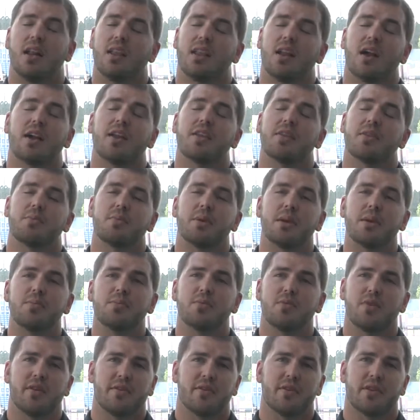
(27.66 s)
lot of the
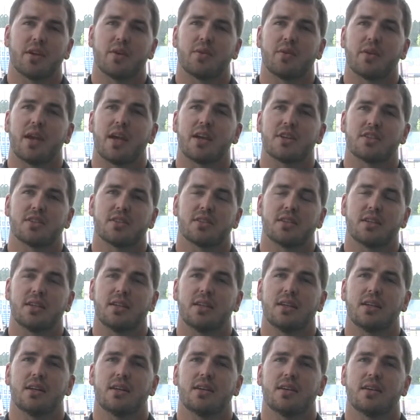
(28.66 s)
people over there would
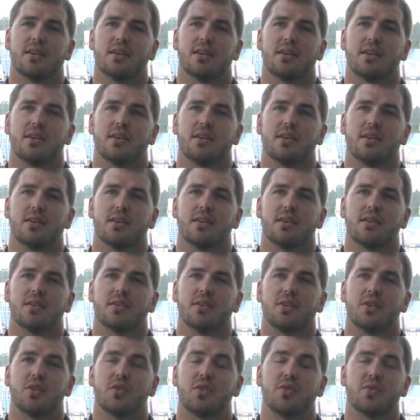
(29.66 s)
actually
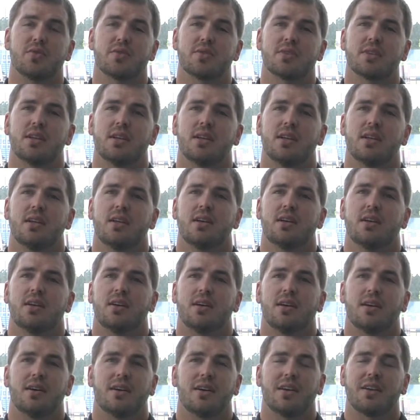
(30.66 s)
use
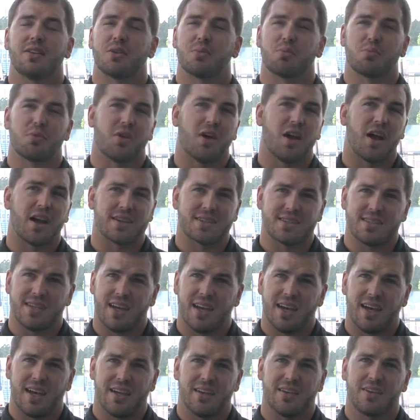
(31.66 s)
either
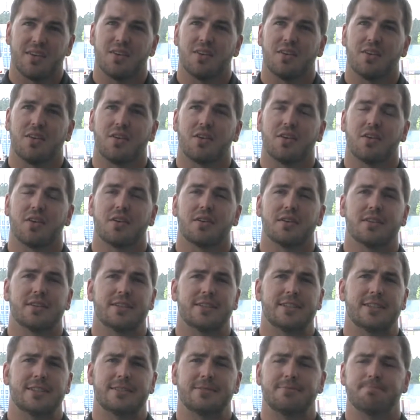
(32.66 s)
peroxide
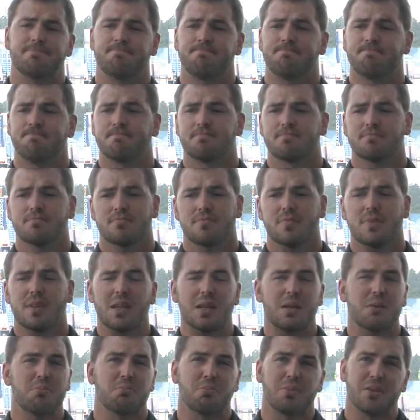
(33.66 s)
or
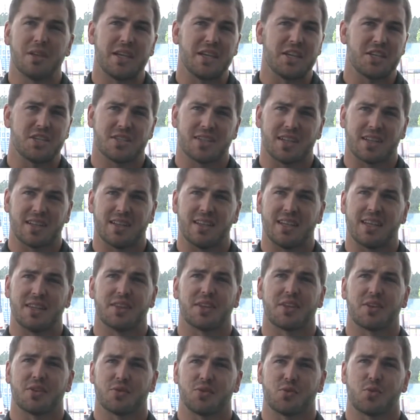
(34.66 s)
bleach to
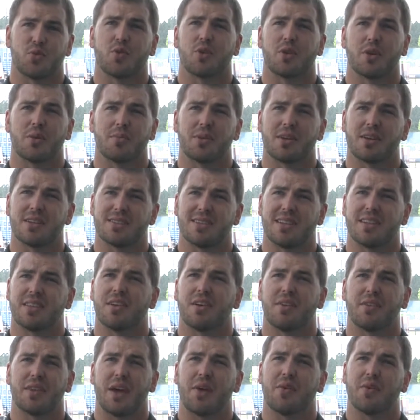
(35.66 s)
clean their water because they
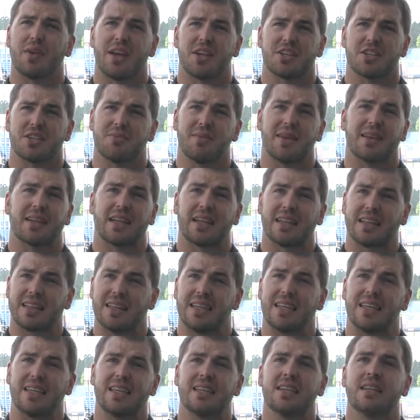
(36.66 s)
thought that would actually make it
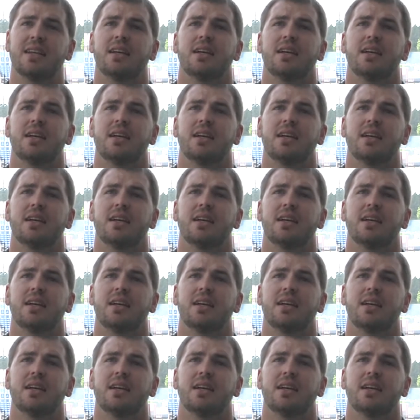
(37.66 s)
clean.